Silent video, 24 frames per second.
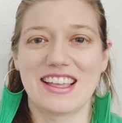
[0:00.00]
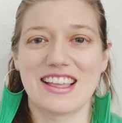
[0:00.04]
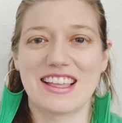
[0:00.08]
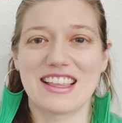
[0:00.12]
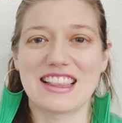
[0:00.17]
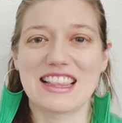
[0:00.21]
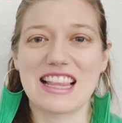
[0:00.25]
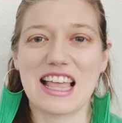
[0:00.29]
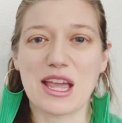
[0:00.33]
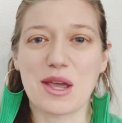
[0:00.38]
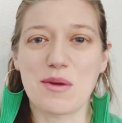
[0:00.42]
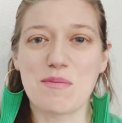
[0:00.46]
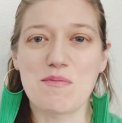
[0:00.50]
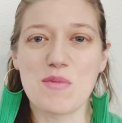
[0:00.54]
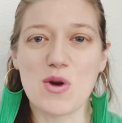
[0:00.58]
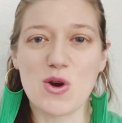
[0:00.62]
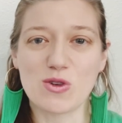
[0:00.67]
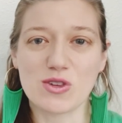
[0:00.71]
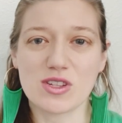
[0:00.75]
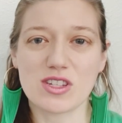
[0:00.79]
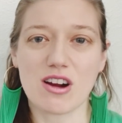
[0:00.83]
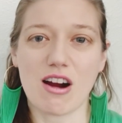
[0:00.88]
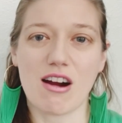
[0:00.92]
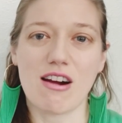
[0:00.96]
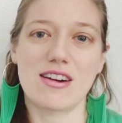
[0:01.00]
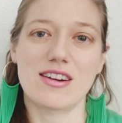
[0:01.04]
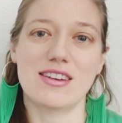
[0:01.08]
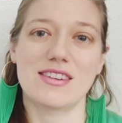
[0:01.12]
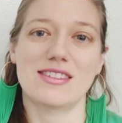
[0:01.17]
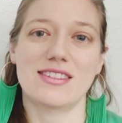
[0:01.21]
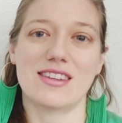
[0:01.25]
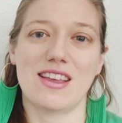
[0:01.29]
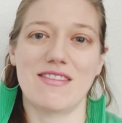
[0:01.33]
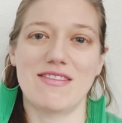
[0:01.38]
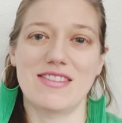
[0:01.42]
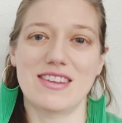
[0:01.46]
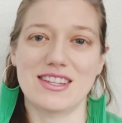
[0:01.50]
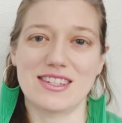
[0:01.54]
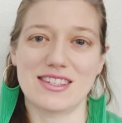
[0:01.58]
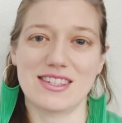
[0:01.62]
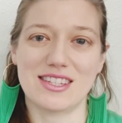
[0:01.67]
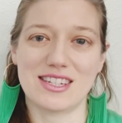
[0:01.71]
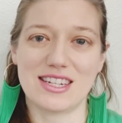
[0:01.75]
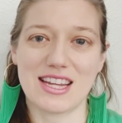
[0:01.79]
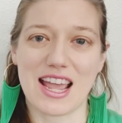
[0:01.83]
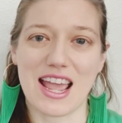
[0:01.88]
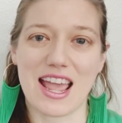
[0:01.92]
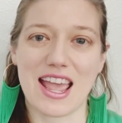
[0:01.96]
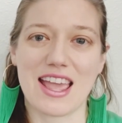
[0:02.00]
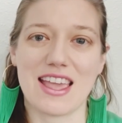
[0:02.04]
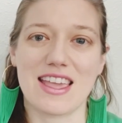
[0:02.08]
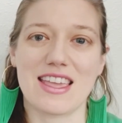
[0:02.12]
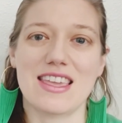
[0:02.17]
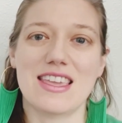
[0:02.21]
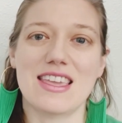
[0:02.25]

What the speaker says: Like most artists of his day,